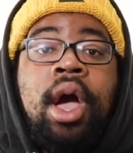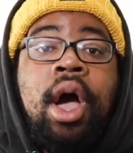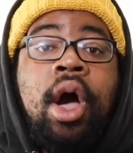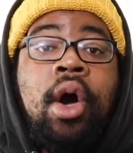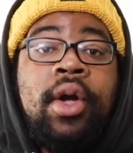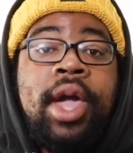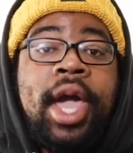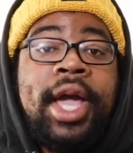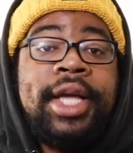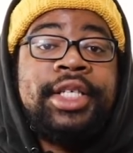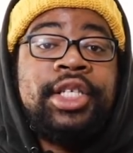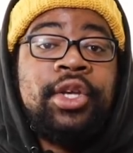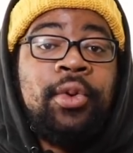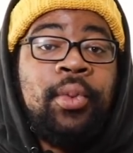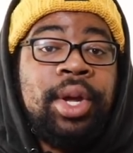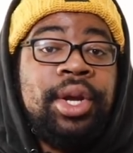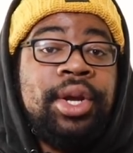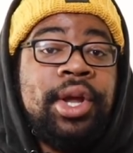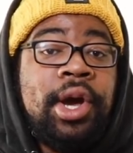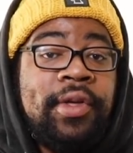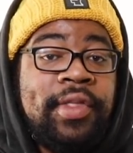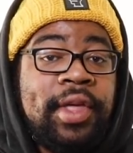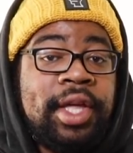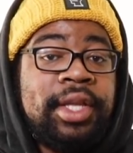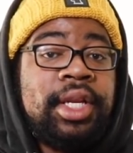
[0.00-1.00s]
Okay, so we
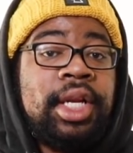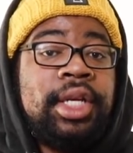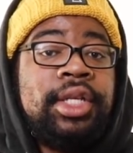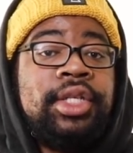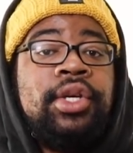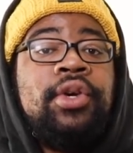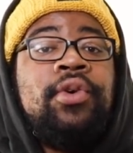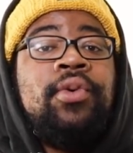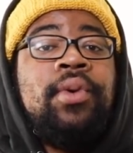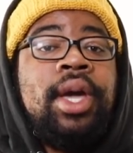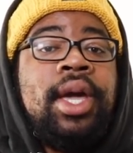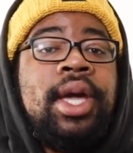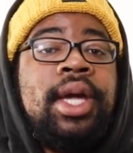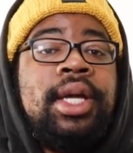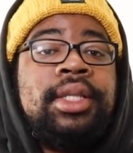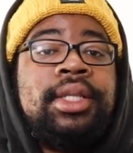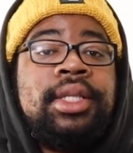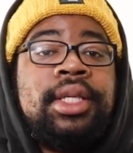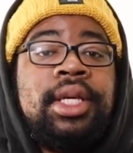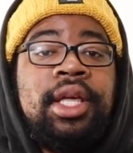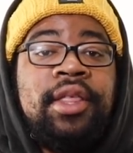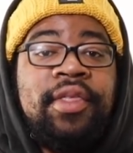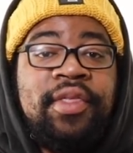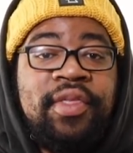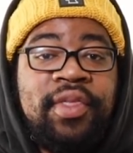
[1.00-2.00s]
know that the Too
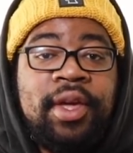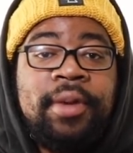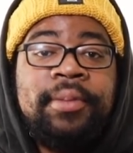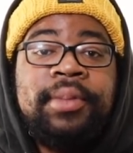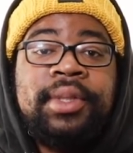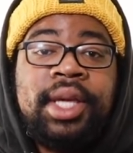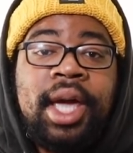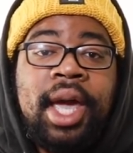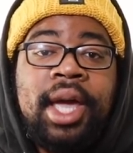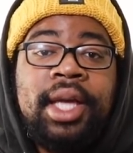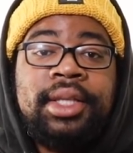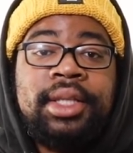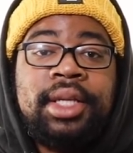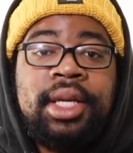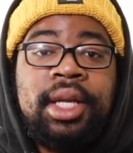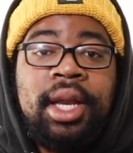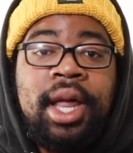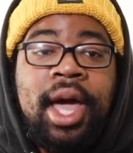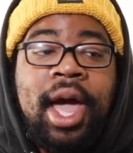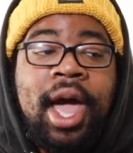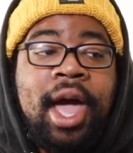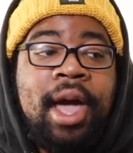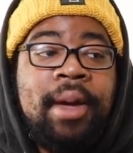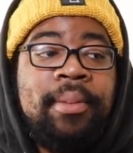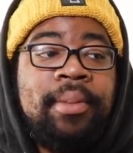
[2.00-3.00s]
Easy Them Skates
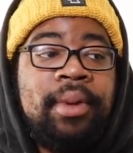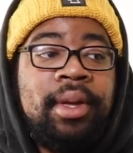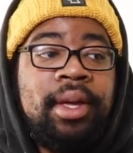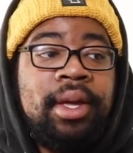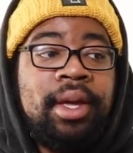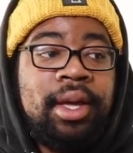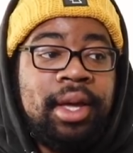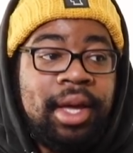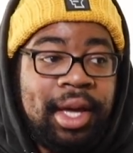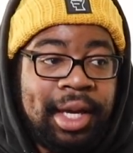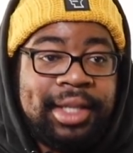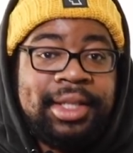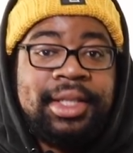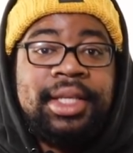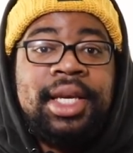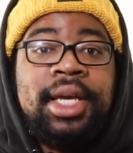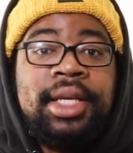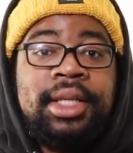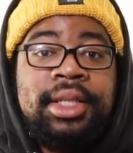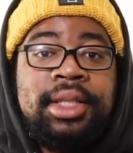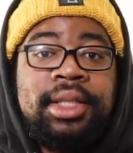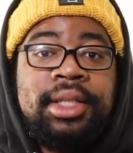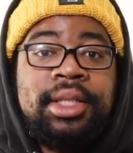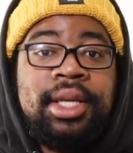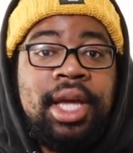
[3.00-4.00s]
collab
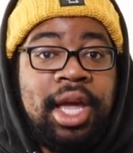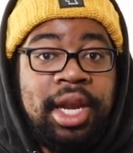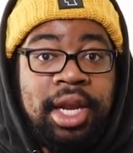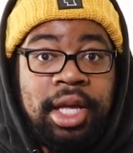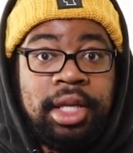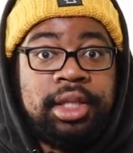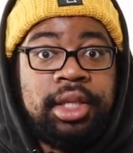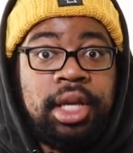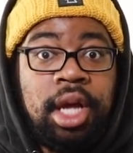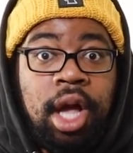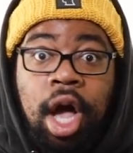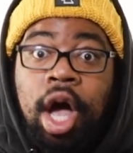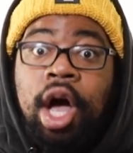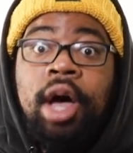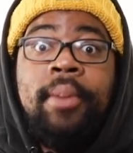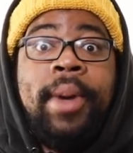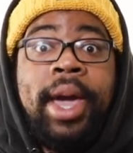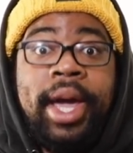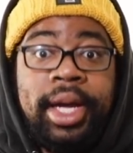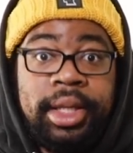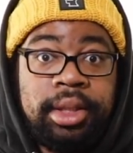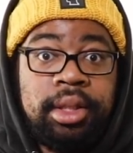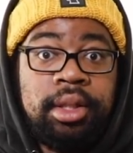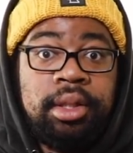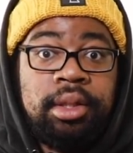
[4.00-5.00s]
exists and it's
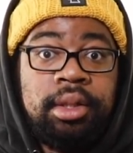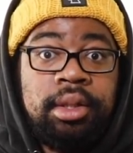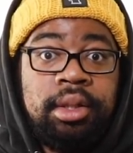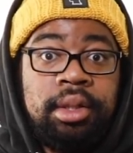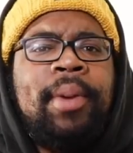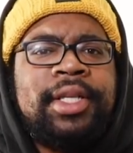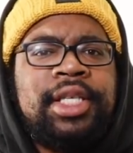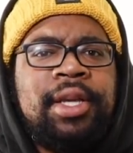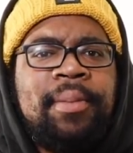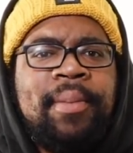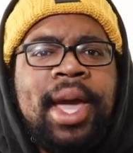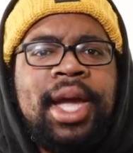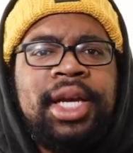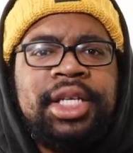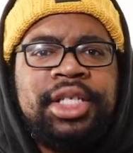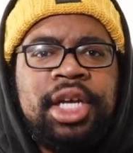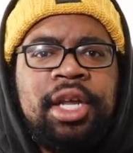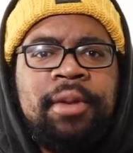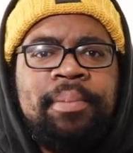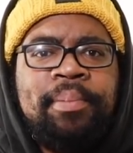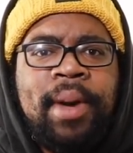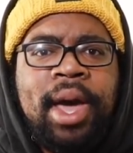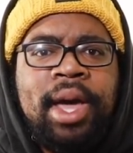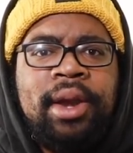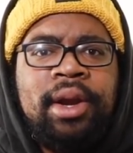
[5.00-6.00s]
amazing. But to make
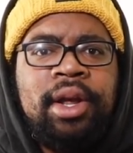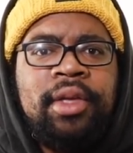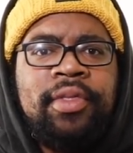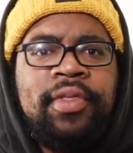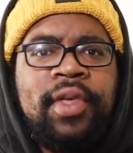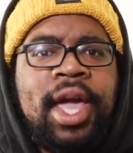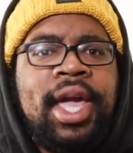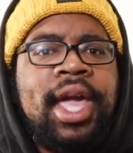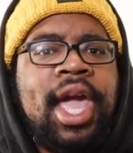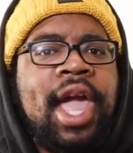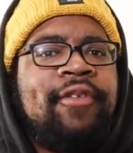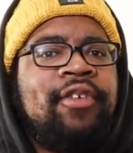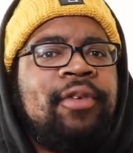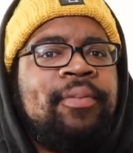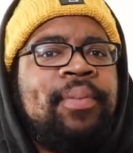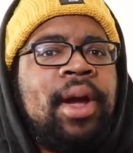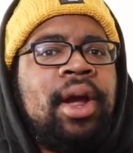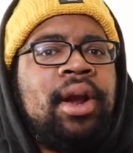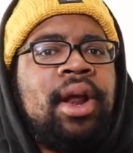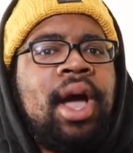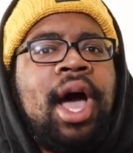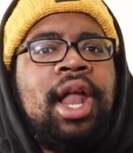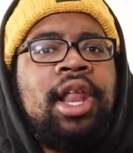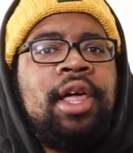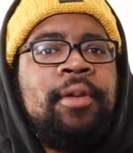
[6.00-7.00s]
shit better, they gave a
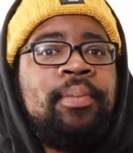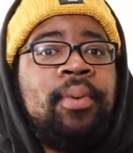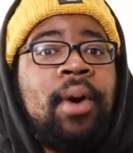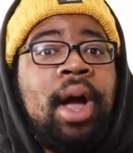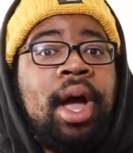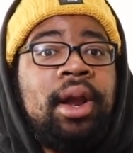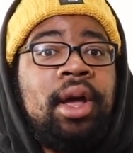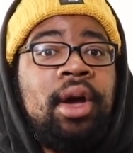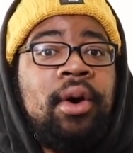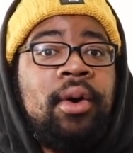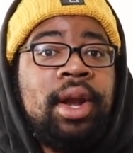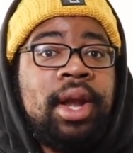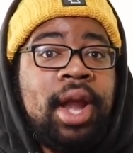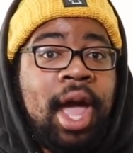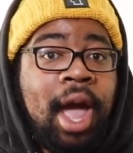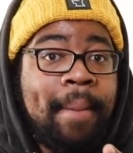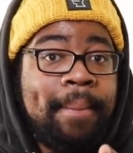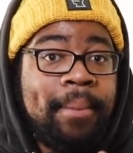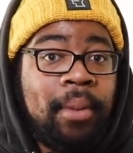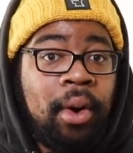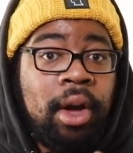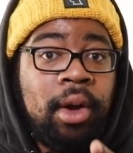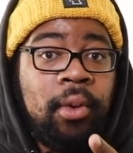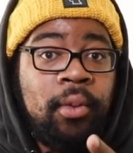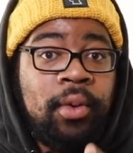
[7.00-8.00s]
pair to Ali Prado and
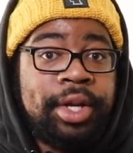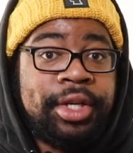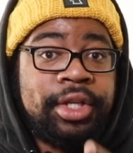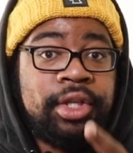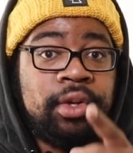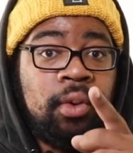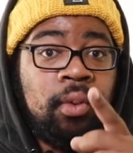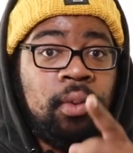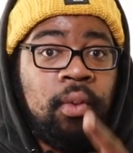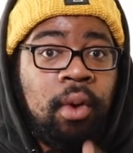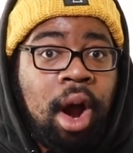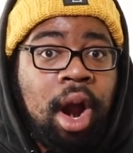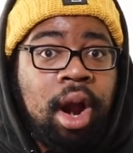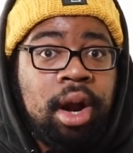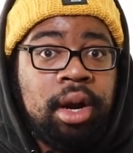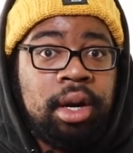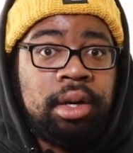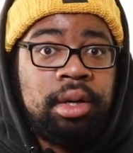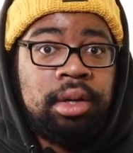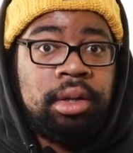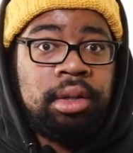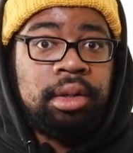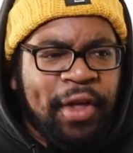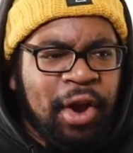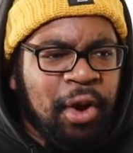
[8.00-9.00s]
that boy went to work.
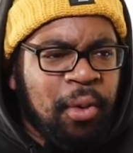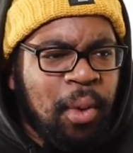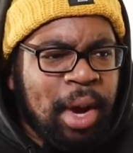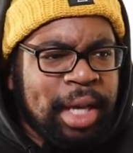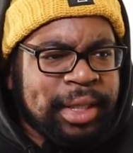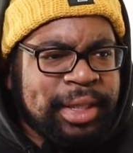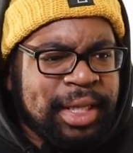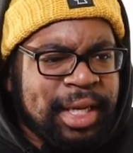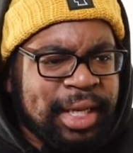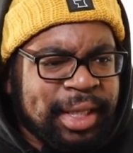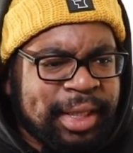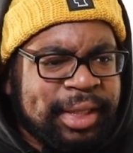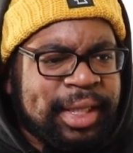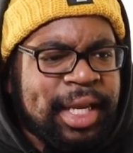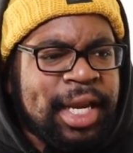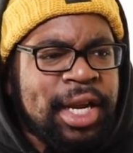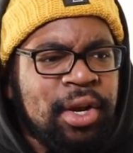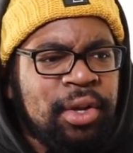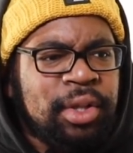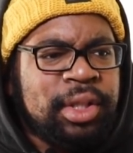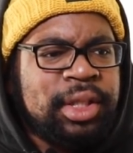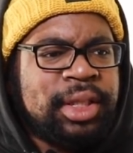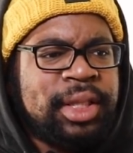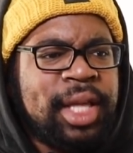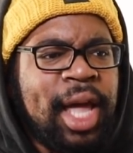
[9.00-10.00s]
There wasn't a
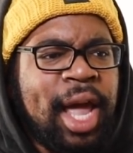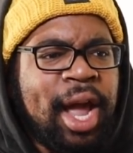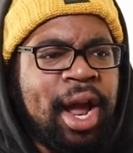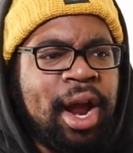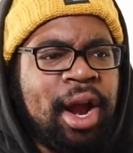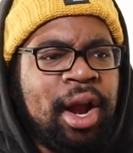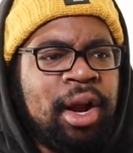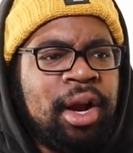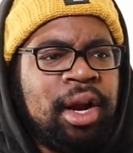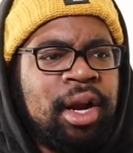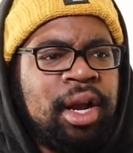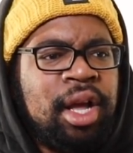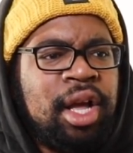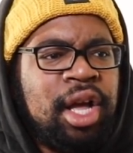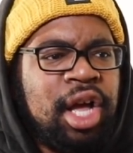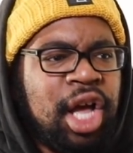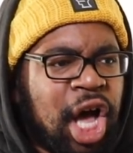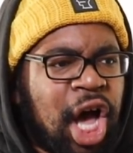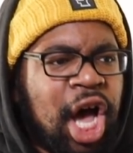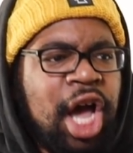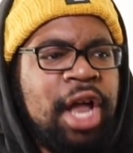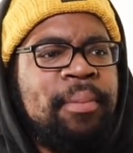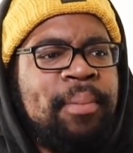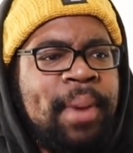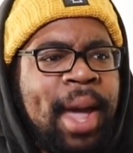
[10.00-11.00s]
single stair
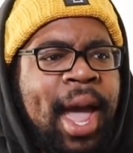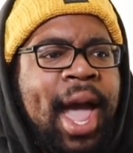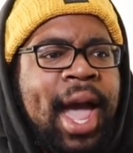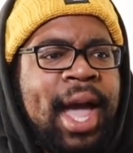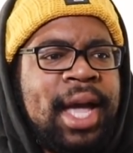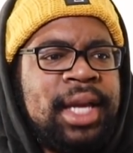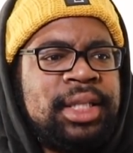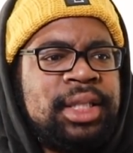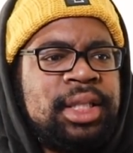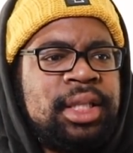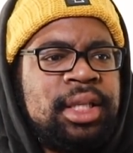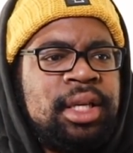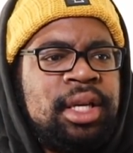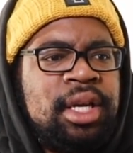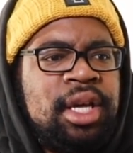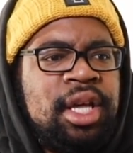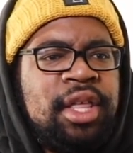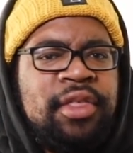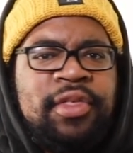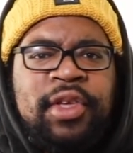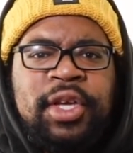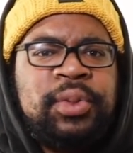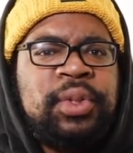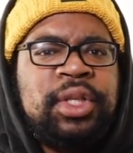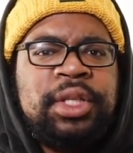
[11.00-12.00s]
unbashed.
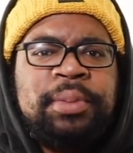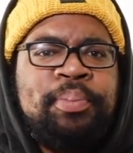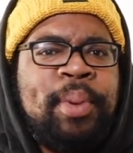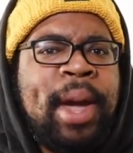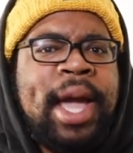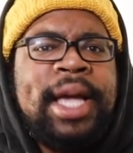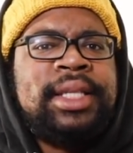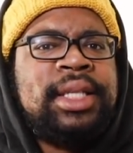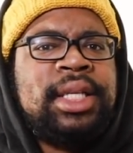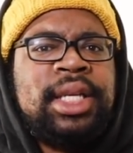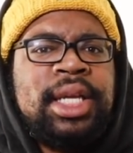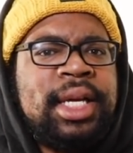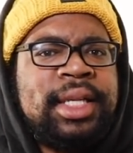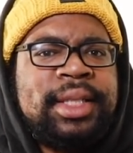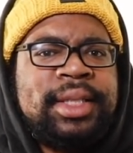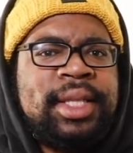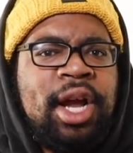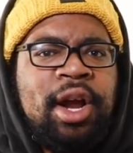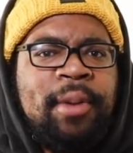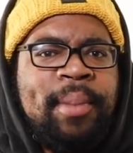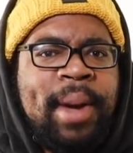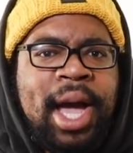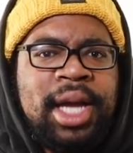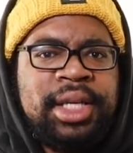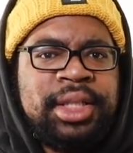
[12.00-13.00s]
This was basically a
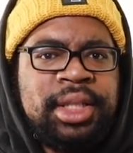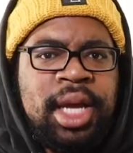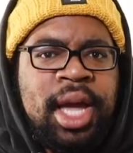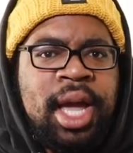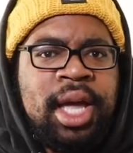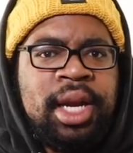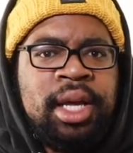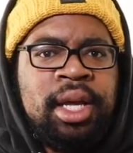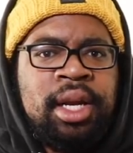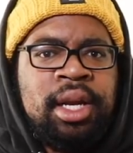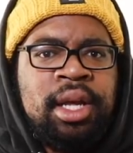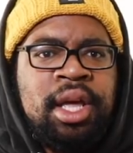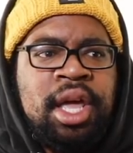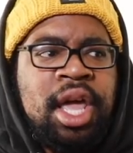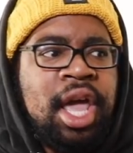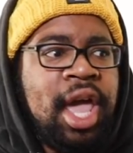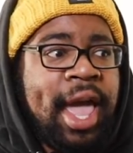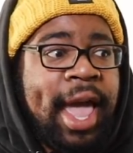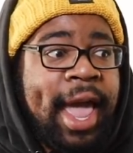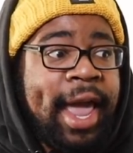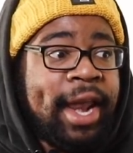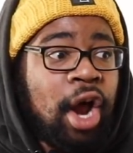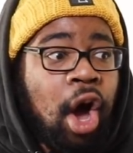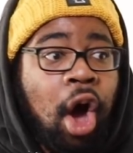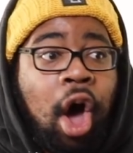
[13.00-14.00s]
stair bashing edit.
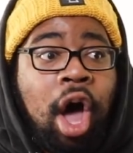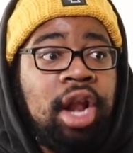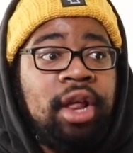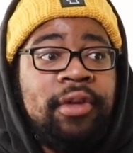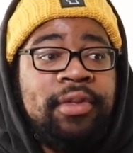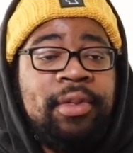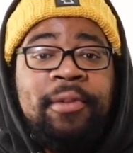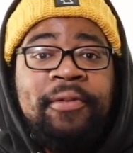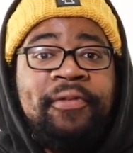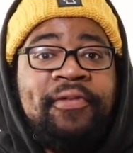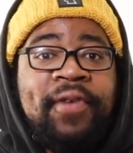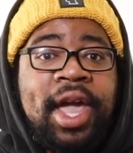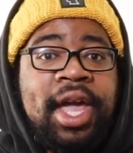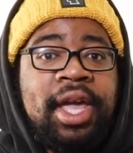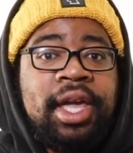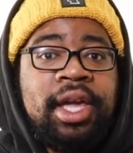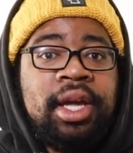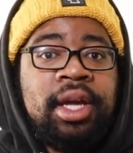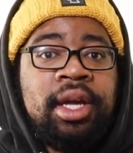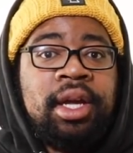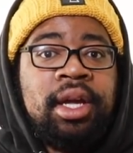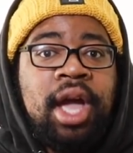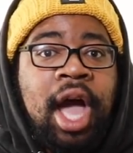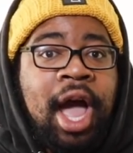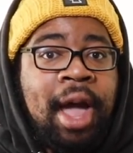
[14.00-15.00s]
And all of them
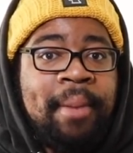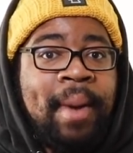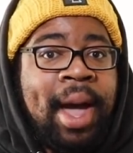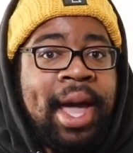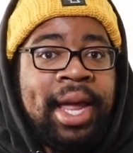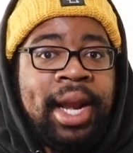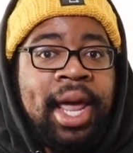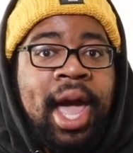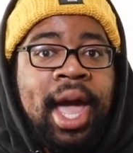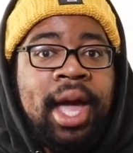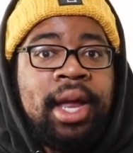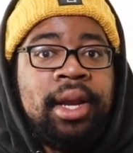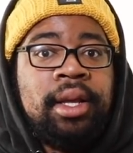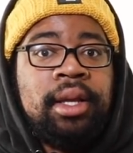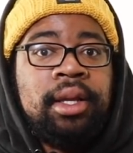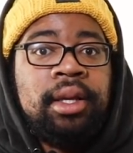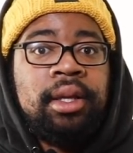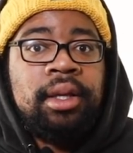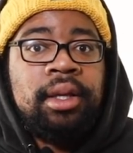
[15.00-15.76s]
fakey, I might add.